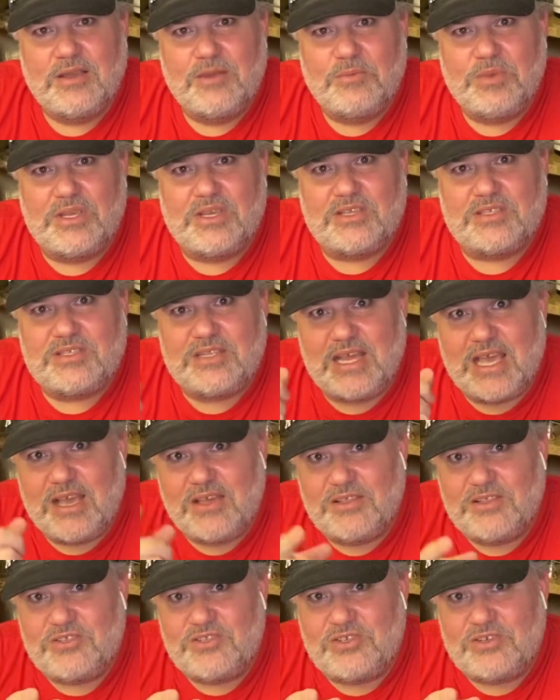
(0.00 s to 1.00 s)
Because now
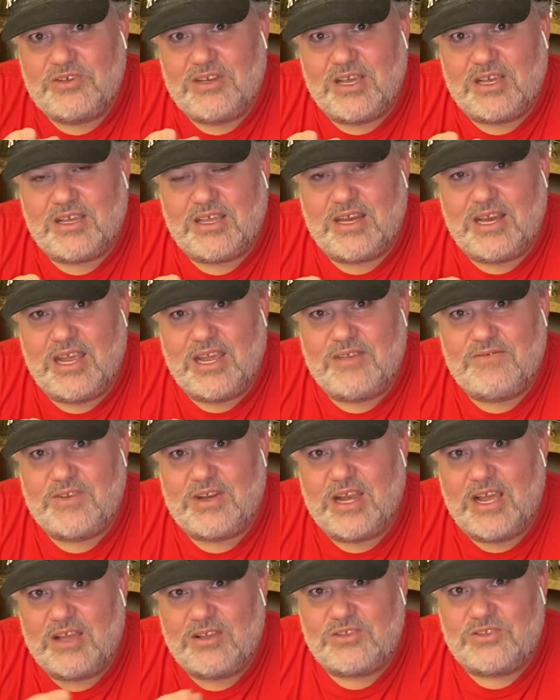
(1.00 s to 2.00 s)
that you're not going to have your
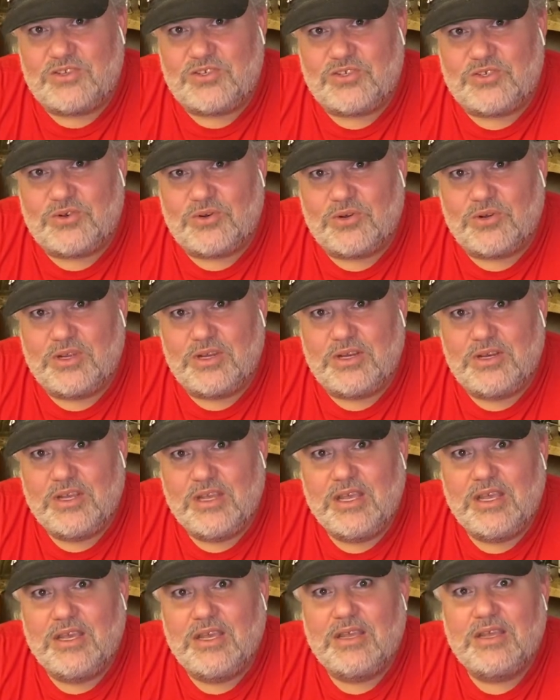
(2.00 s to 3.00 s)
house destroyed,
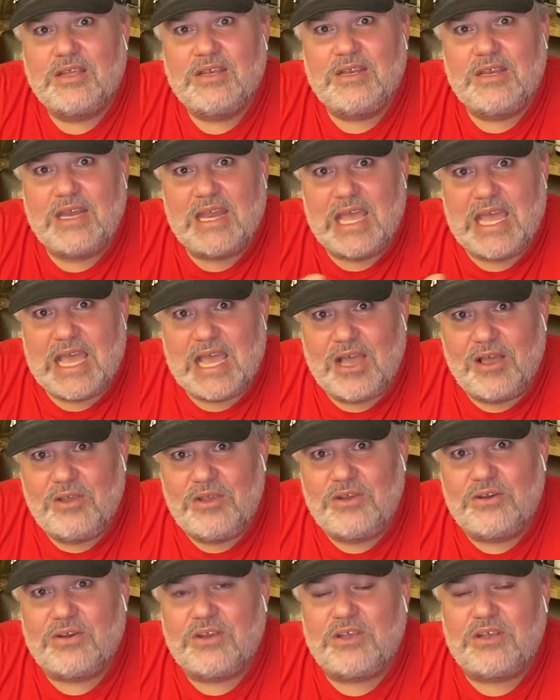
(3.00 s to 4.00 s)
now
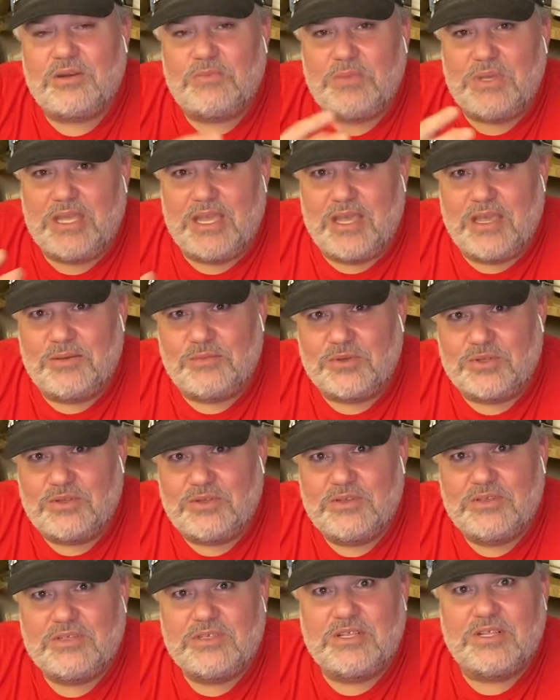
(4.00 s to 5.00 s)
you're going to be
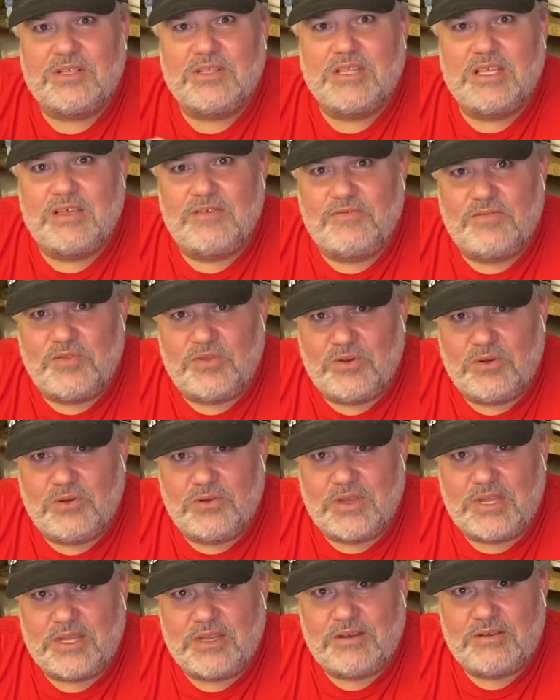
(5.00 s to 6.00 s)
able to live through
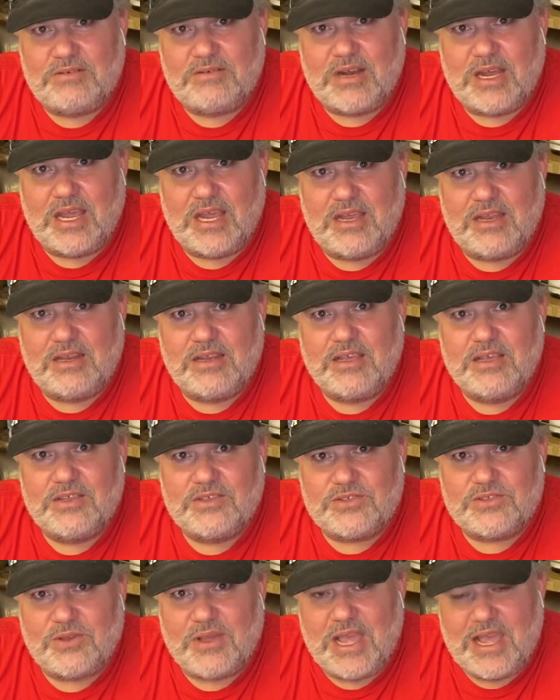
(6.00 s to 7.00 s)
it, right?
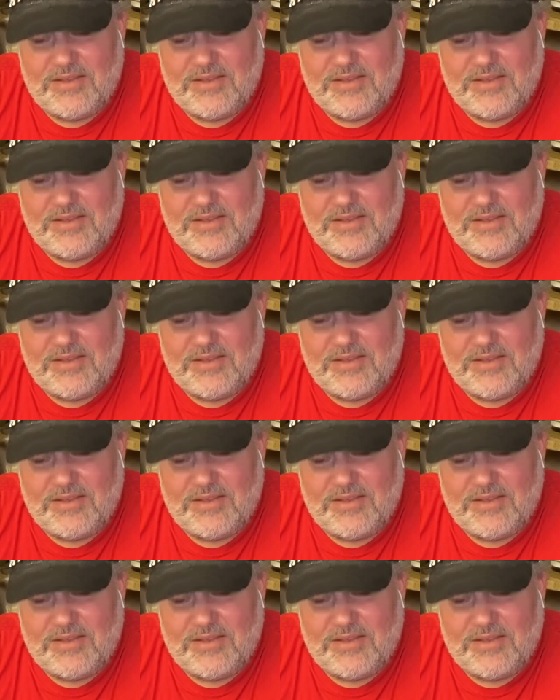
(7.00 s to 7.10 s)
So have